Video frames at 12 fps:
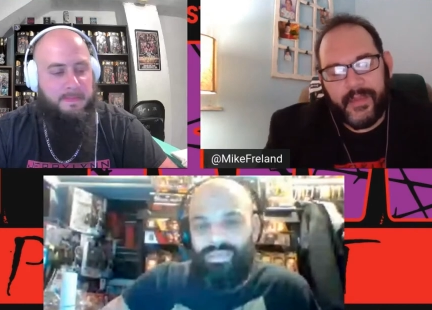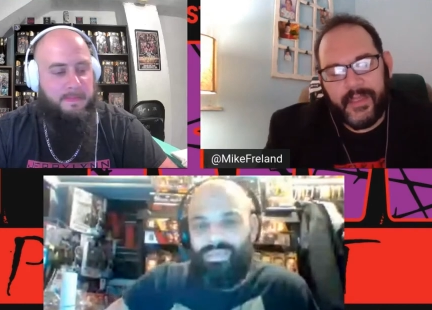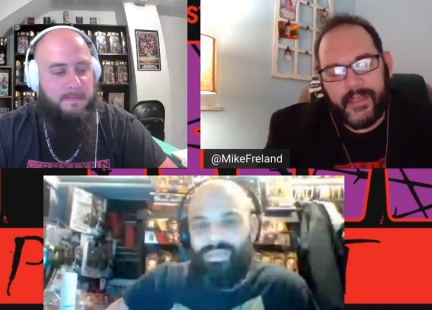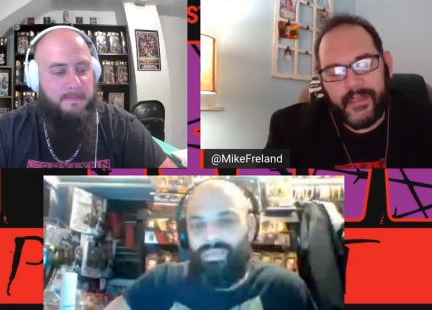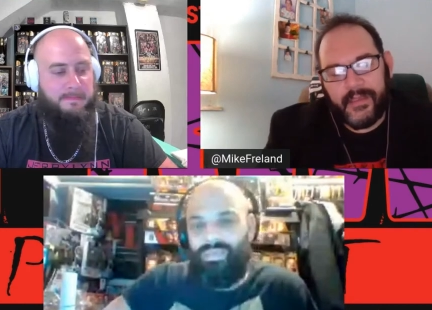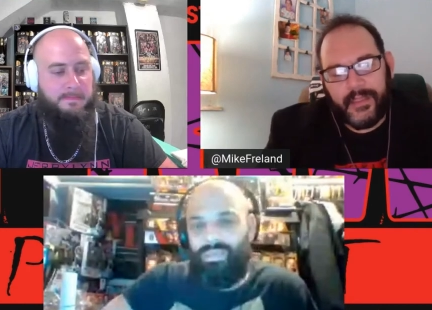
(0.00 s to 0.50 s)

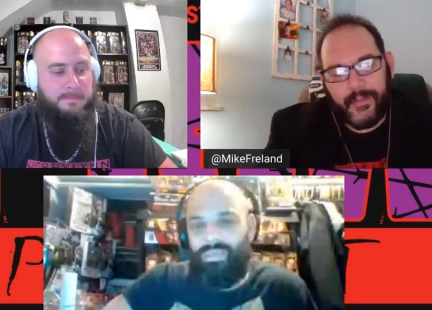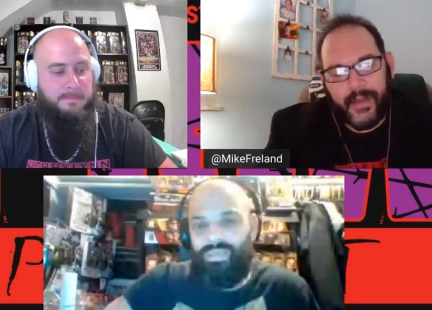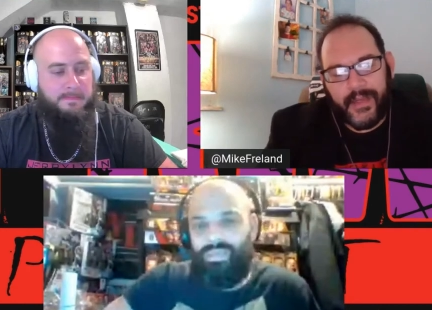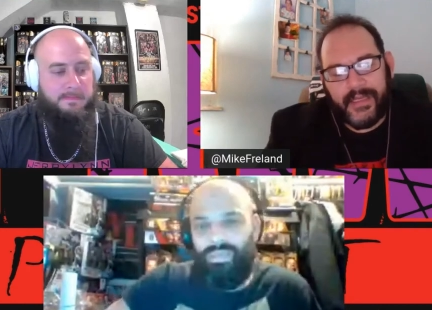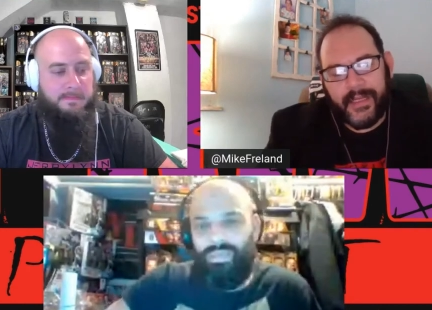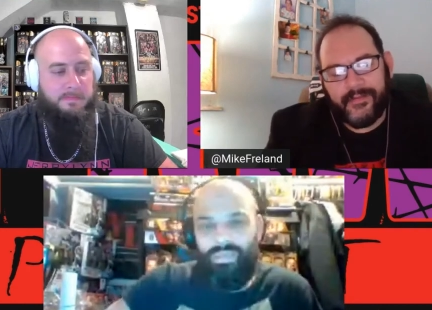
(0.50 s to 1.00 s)
Speaker 1: been, you
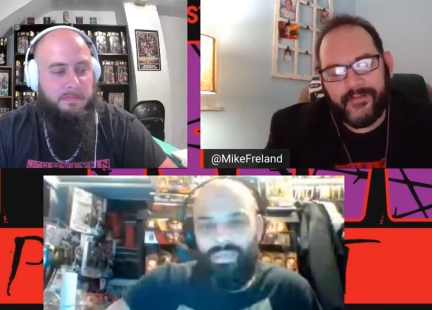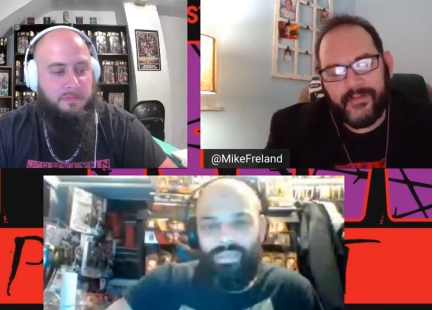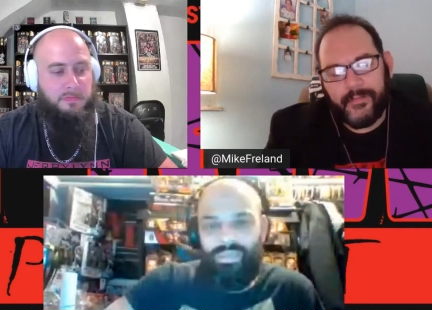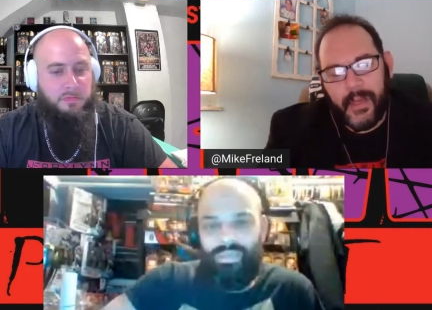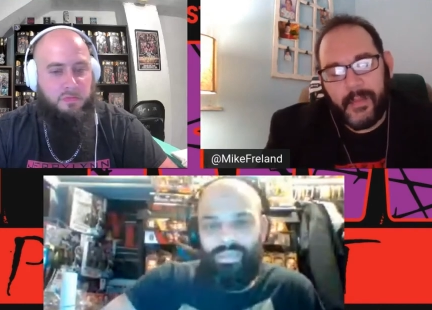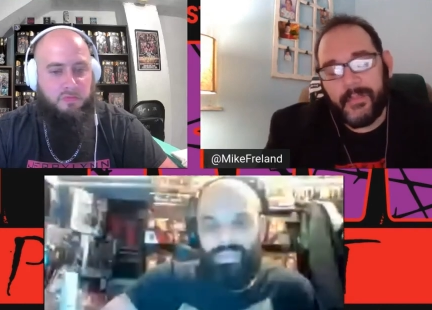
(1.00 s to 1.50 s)
might not have
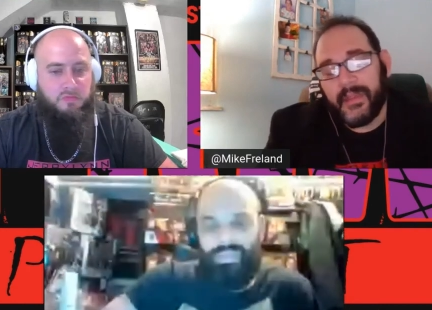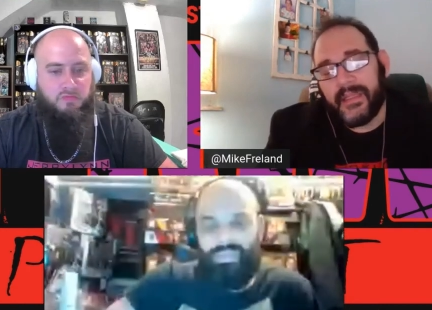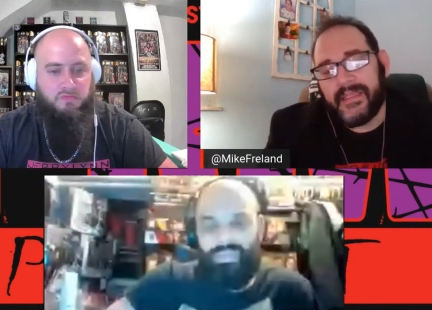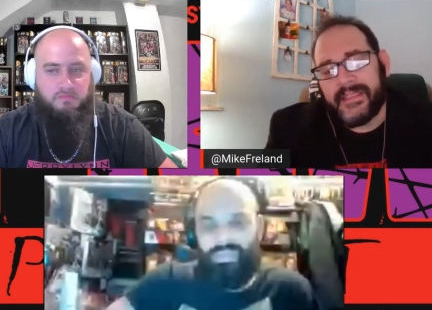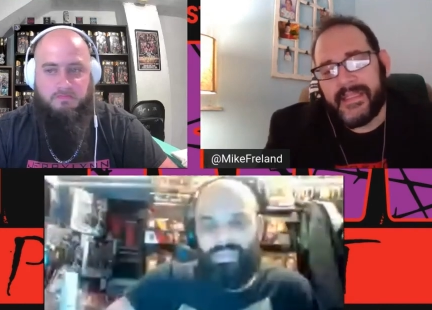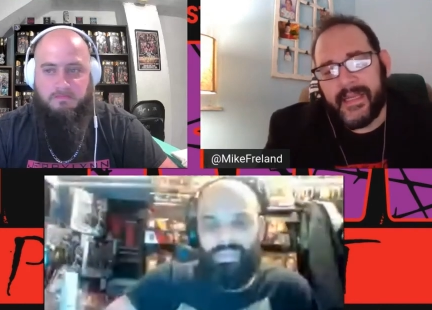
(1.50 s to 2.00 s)

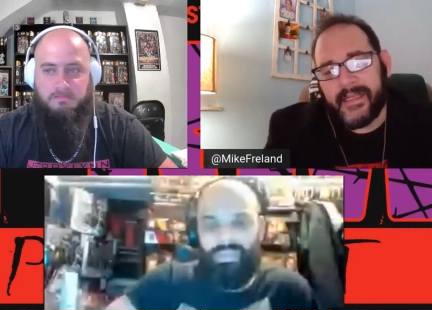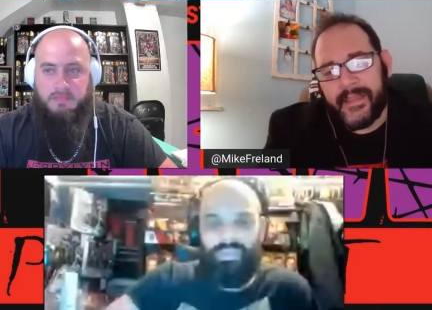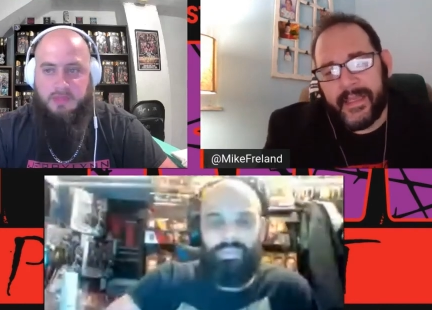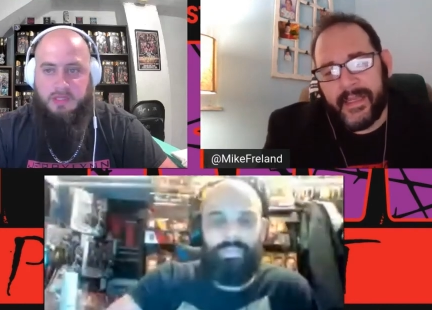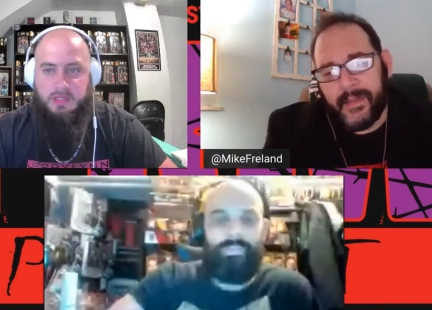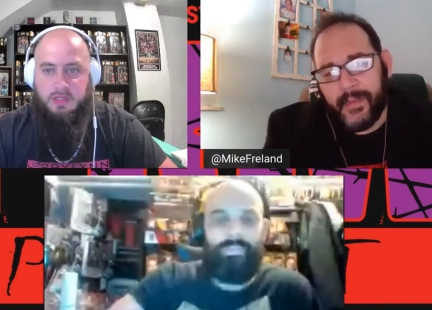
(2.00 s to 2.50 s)
publicly said it to
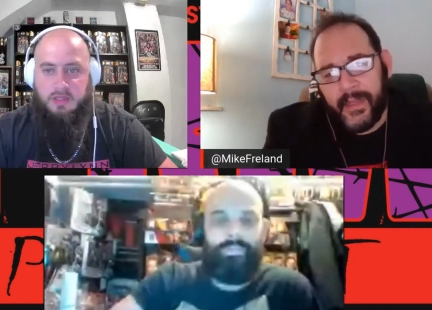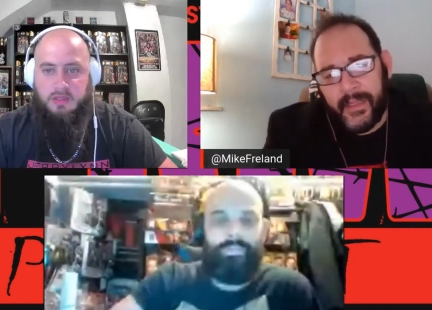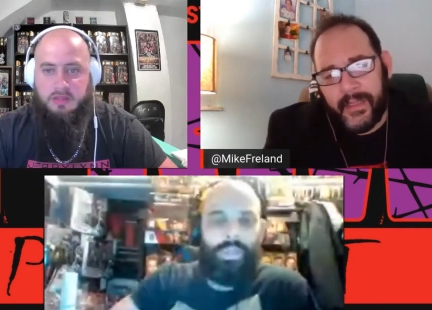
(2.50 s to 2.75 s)
anybody